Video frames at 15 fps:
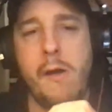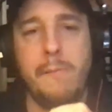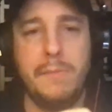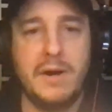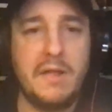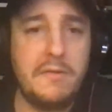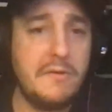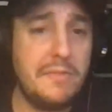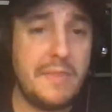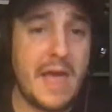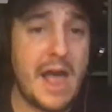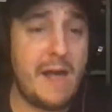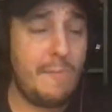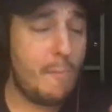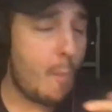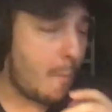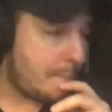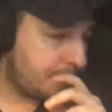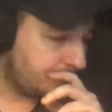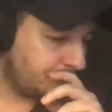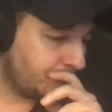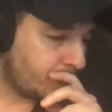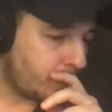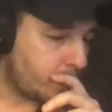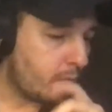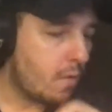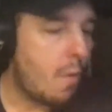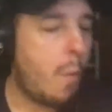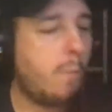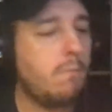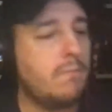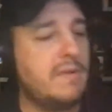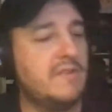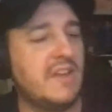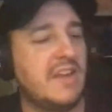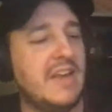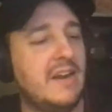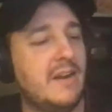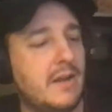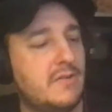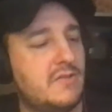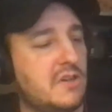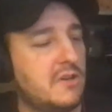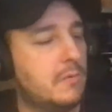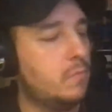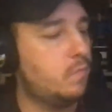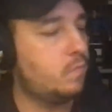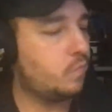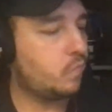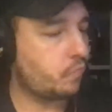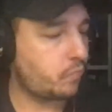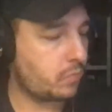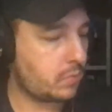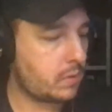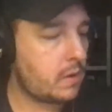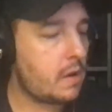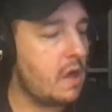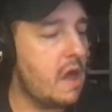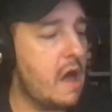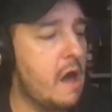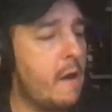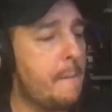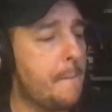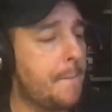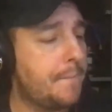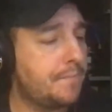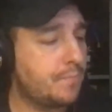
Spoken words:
But other than that, as I eat an ice cube, other